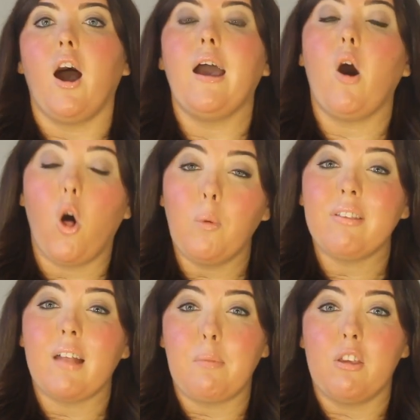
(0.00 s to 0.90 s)
I
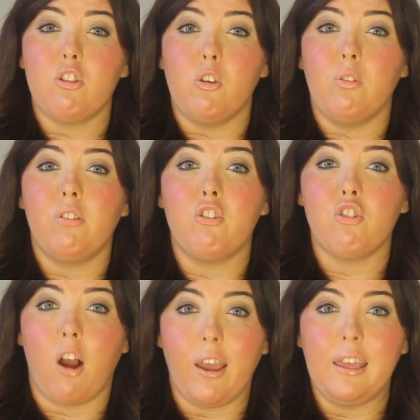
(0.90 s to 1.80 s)
always tell my students to
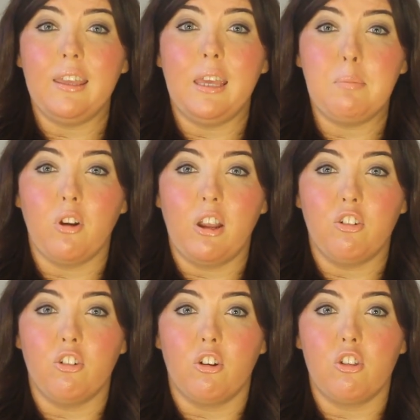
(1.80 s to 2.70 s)
try and keep your
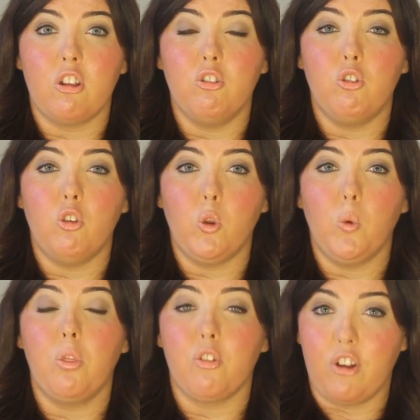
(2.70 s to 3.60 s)
introduction
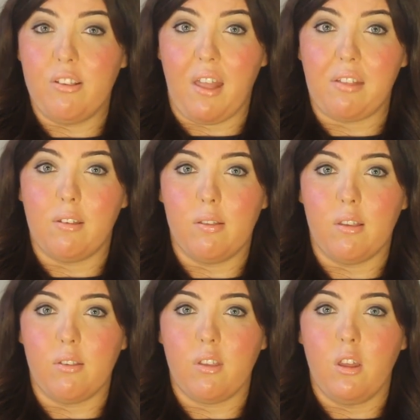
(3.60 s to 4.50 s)
to 3
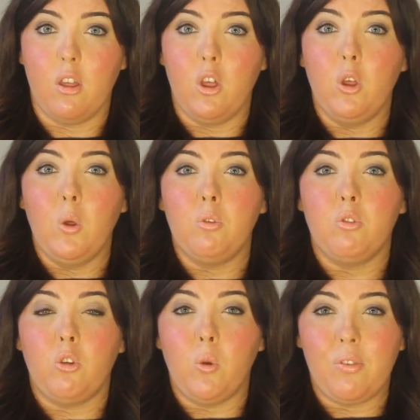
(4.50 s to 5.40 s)
sentences.
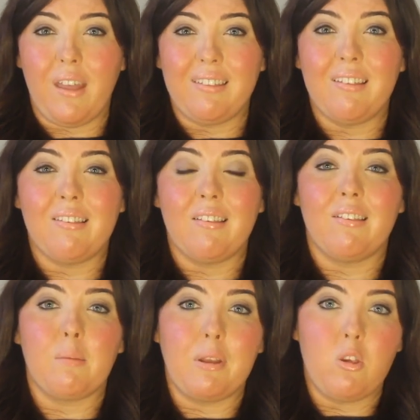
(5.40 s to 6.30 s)
2
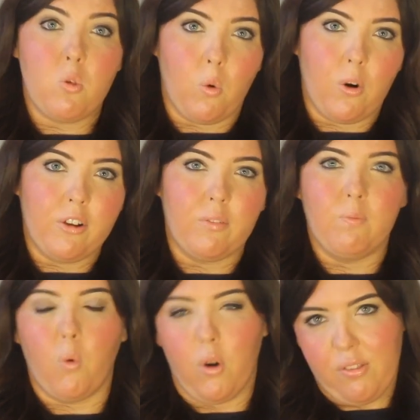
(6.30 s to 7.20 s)
sentences is a bit short
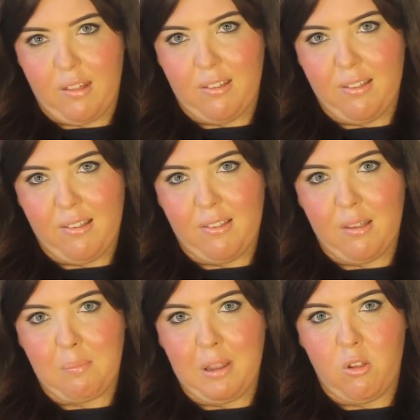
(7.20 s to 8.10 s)
and 4
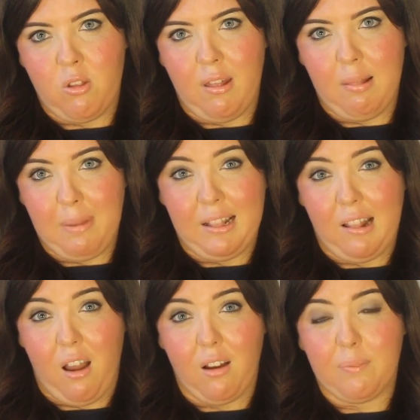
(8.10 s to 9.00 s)
sentences is a
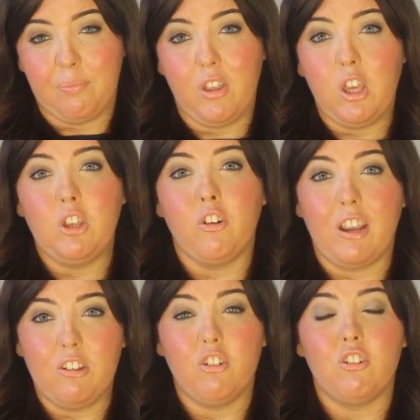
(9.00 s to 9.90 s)
bit long.
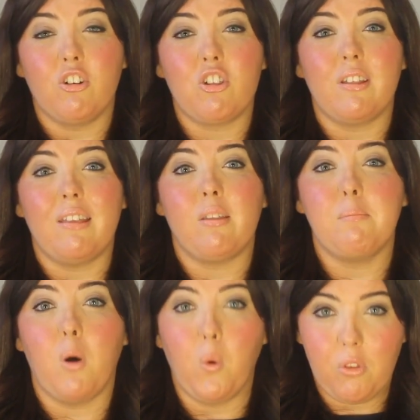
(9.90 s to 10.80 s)
Your introduction is
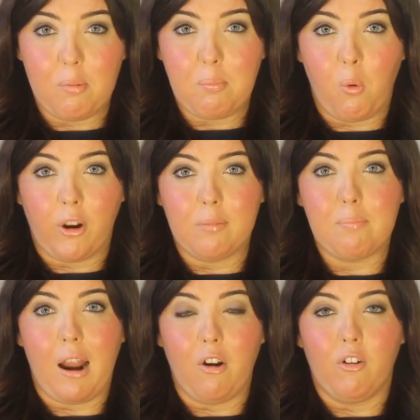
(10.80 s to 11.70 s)
the most
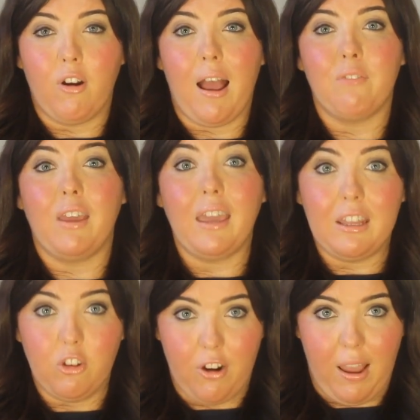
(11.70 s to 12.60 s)
important paragraph
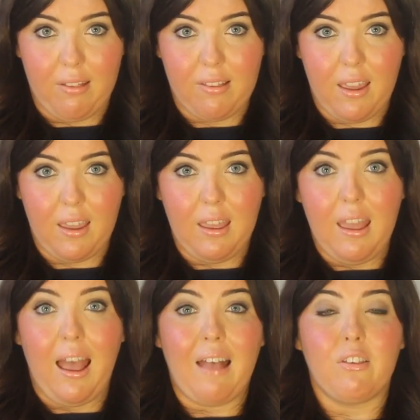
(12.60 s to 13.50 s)
in your essay,
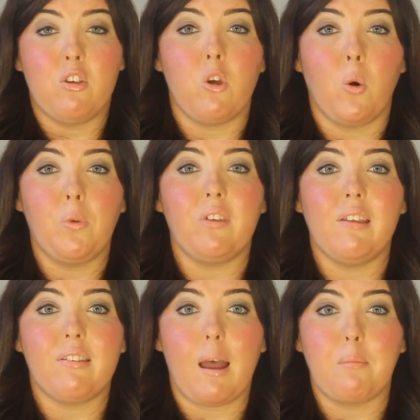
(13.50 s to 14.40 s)
as it shows
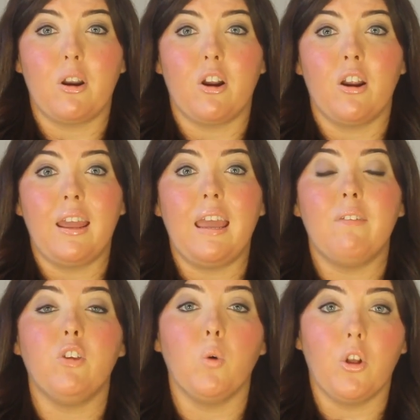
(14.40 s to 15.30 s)
the examiner
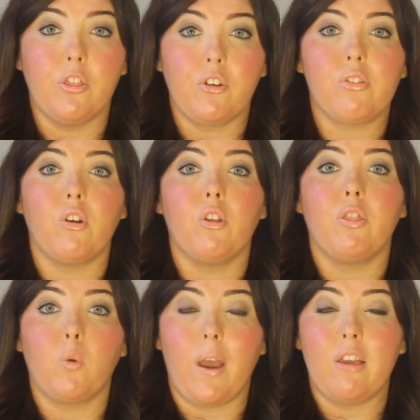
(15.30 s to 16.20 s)
if you
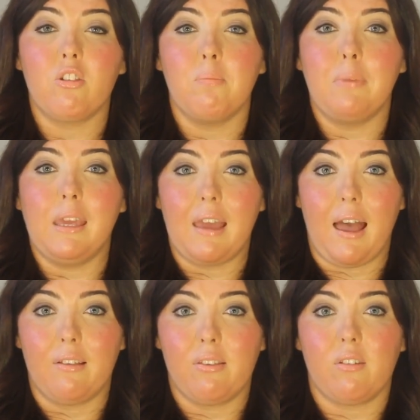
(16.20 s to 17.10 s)
understood the question being
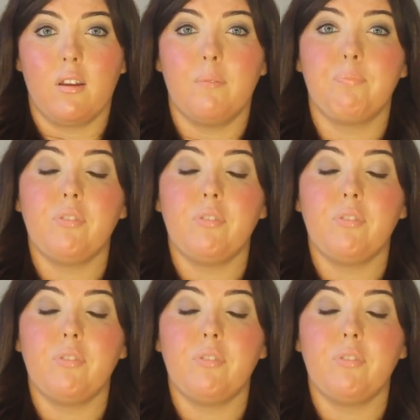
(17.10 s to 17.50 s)
asked.